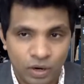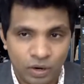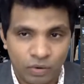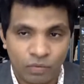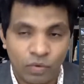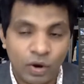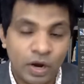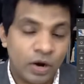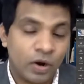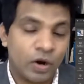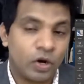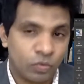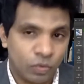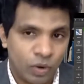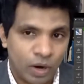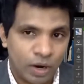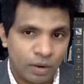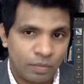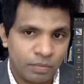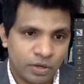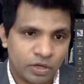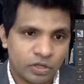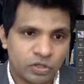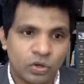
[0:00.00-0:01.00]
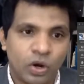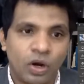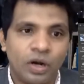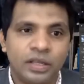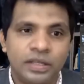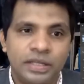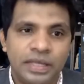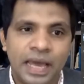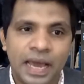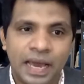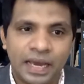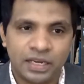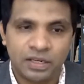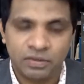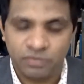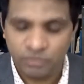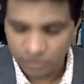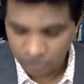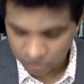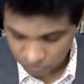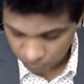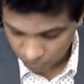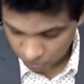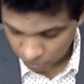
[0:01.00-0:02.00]
101, because all the
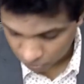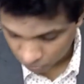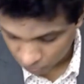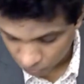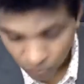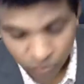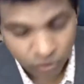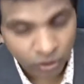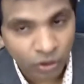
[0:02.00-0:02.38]
activities when you